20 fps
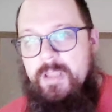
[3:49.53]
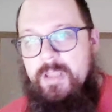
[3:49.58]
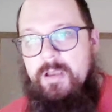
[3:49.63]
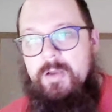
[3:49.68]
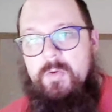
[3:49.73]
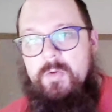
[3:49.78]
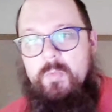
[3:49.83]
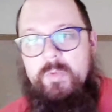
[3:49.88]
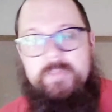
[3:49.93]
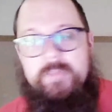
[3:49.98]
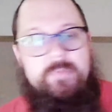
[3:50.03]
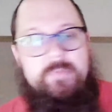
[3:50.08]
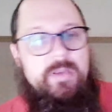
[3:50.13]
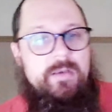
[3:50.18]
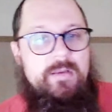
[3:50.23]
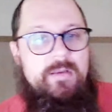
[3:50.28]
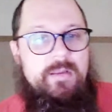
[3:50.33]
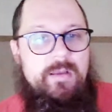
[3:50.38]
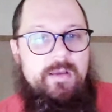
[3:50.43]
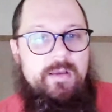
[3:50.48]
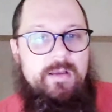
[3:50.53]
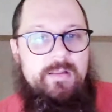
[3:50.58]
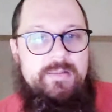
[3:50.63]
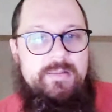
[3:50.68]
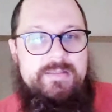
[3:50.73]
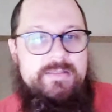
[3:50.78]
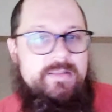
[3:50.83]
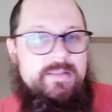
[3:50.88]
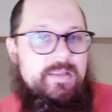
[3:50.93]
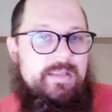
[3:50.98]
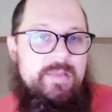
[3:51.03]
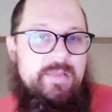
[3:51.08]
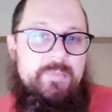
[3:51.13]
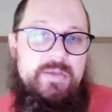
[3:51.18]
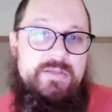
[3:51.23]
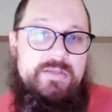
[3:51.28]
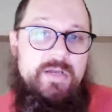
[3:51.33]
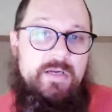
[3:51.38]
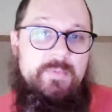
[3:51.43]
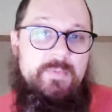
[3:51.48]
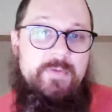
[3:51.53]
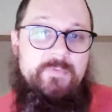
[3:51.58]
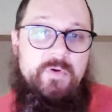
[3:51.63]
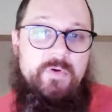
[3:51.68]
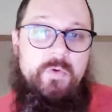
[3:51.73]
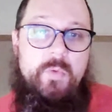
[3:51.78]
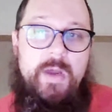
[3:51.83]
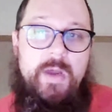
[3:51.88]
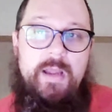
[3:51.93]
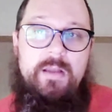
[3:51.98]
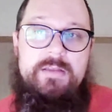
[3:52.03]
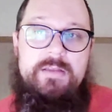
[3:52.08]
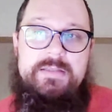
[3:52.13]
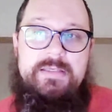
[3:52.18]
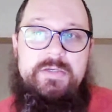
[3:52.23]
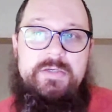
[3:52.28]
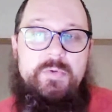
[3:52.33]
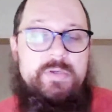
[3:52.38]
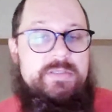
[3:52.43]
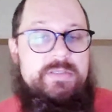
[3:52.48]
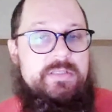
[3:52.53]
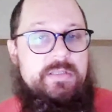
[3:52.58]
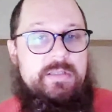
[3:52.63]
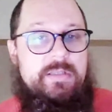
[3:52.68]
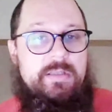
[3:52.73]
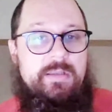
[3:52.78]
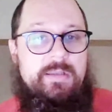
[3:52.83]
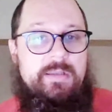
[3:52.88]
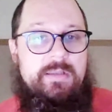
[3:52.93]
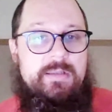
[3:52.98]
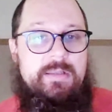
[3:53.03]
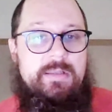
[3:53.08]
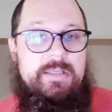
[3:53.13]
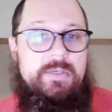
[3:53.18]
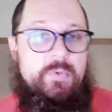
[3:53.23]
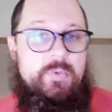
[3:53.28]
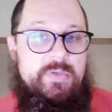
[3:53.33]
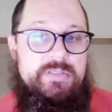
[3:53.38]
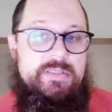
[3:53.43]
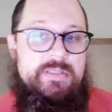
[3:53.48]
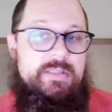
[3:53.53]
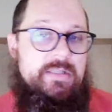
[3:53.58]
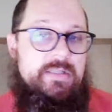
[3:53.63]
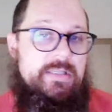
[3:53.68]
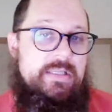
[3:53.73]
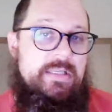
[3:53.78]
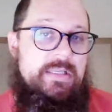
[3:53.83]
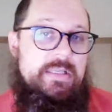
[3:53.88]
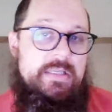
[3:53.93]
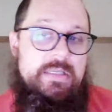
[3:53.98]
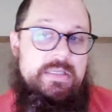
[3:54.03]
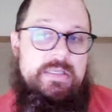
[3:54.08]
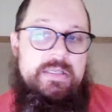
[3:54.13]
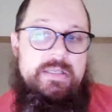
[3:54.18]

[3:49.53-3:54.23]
This is the thing I've been talking about for a while, is increasing the